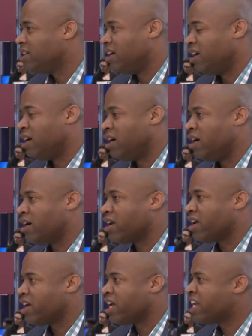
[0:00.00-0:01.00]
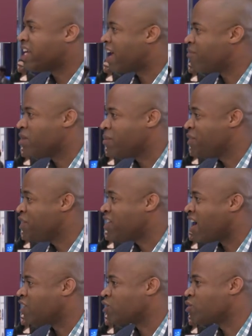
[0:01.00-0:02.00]
And he gave me $1 million.
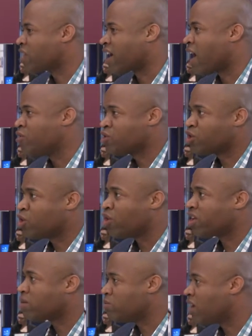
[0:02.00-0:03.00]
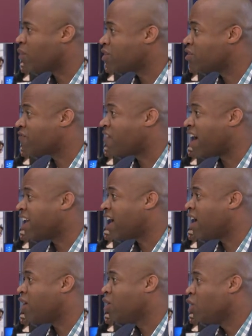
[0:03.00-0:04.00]
He was like, I want you to go in the community, I want you to find
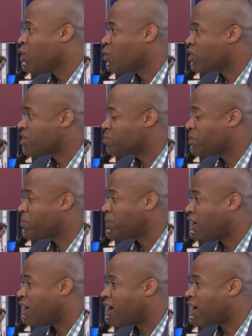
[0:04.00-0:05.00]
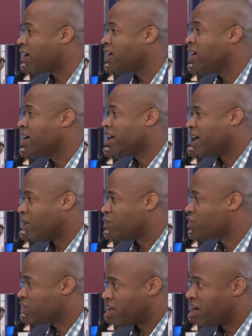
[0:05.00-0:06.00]
out where these people are, and I
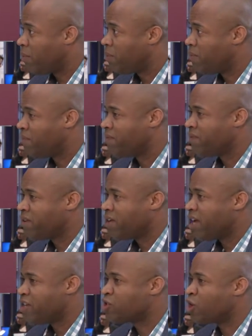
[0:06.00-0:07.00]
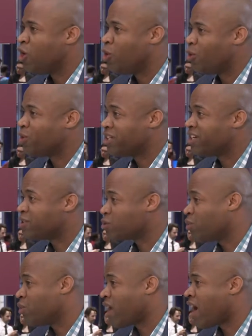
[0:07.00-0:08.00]
want you to help them. And so what we did is
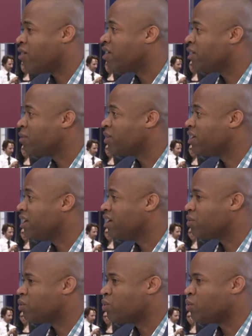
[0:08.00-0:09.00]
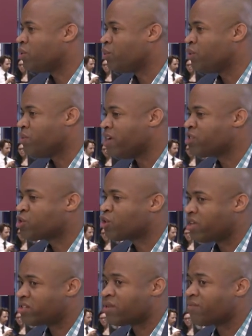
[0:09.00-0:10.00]
we went out and we made sure
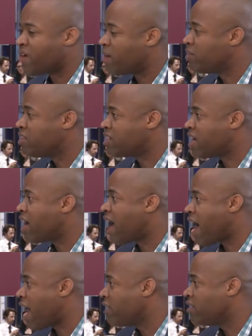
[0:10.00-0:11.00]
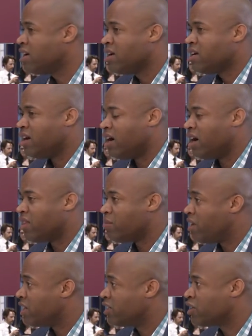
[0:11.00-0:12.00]
that some families had the
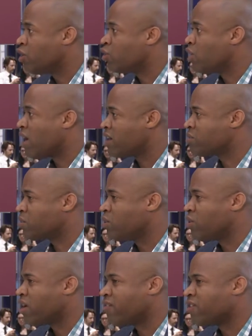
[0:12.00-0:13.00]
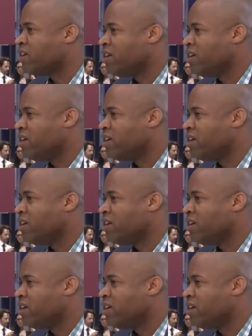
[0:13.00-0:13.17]
money to go to a hospital or whatever.